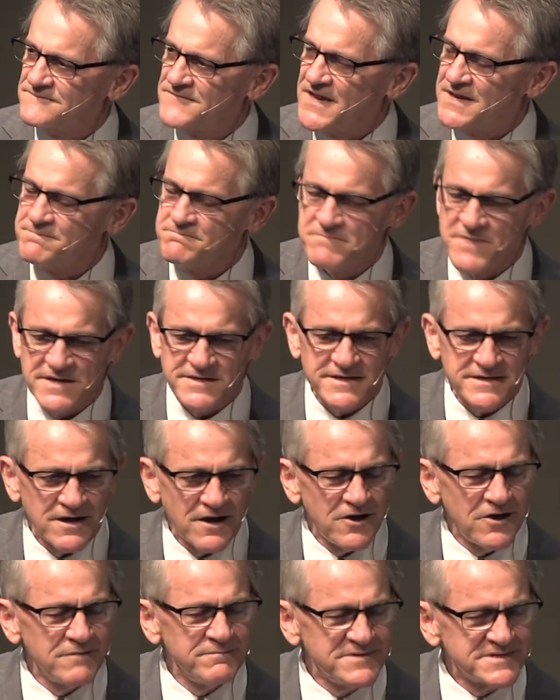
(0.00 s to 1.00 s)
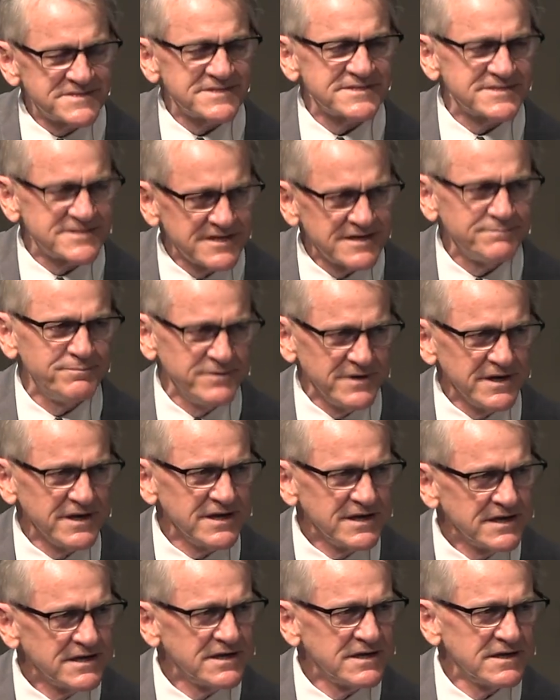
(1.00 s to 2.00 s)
in Mendenhall, Mississippi.